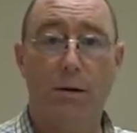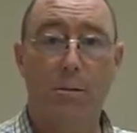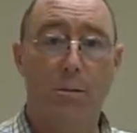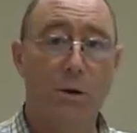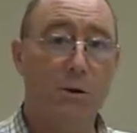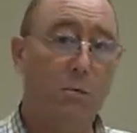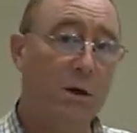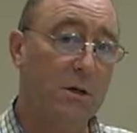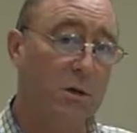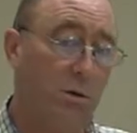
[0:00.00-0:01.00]
must be a
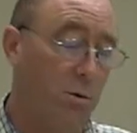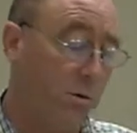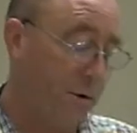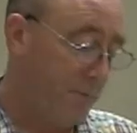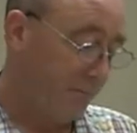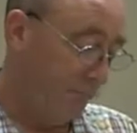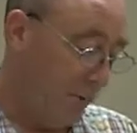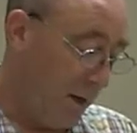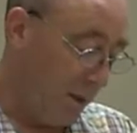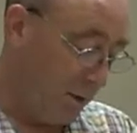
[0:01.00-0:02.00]
story
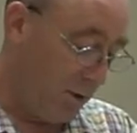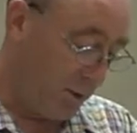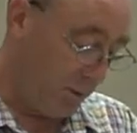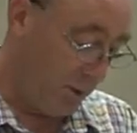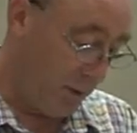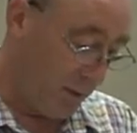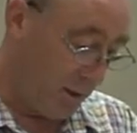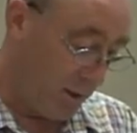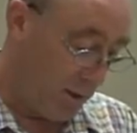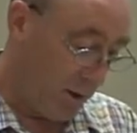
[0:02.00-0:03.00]

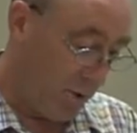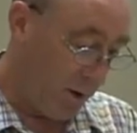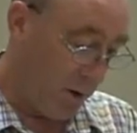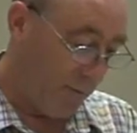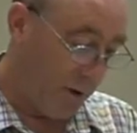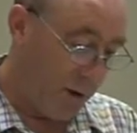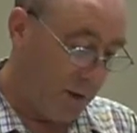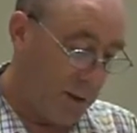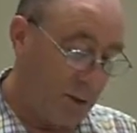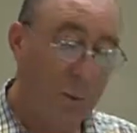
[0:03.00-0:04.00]
of
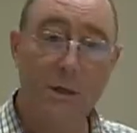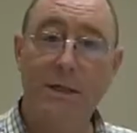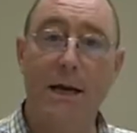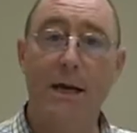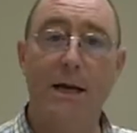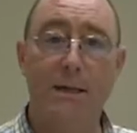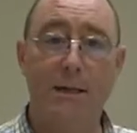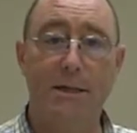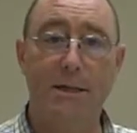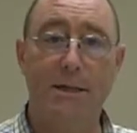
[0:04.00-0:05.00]

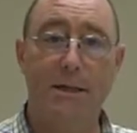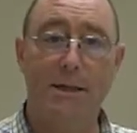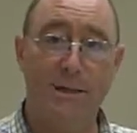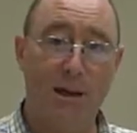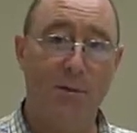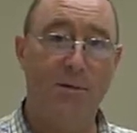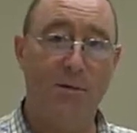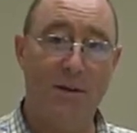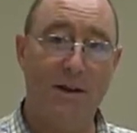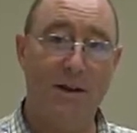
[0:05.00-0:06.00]
spontaneous
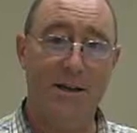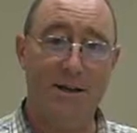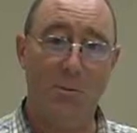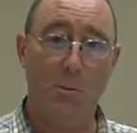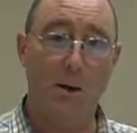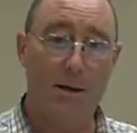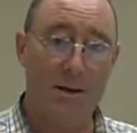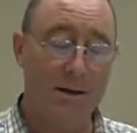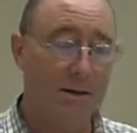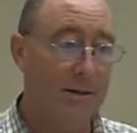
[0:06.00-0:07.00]
self-assembly
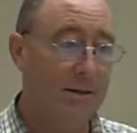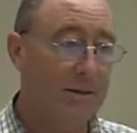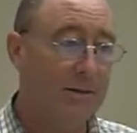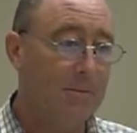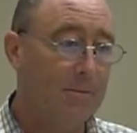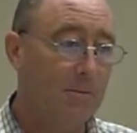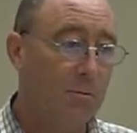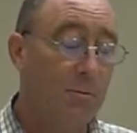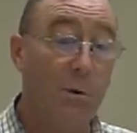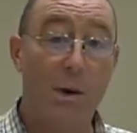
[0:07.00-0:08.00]

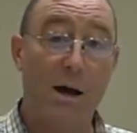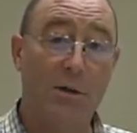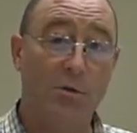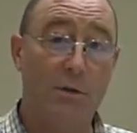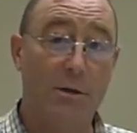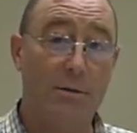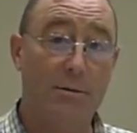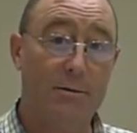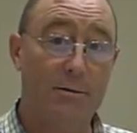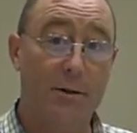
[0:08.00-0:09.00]
from hydrogen
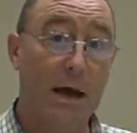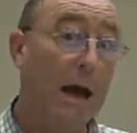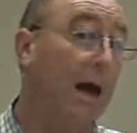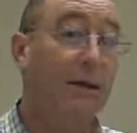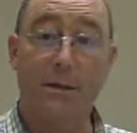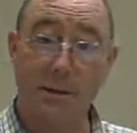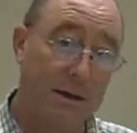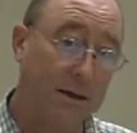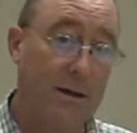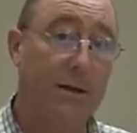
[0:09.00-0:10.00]
and
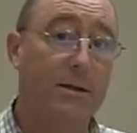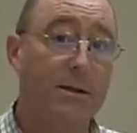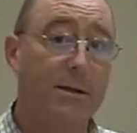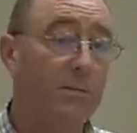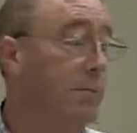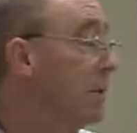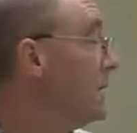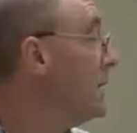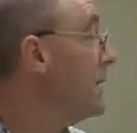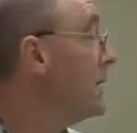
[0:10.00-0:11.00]
nothing else.
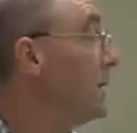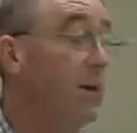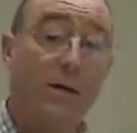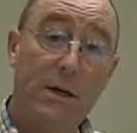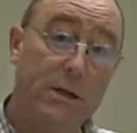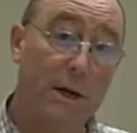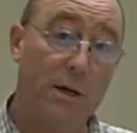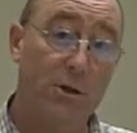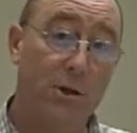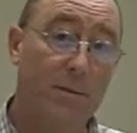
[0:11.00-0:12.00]
So the first lecture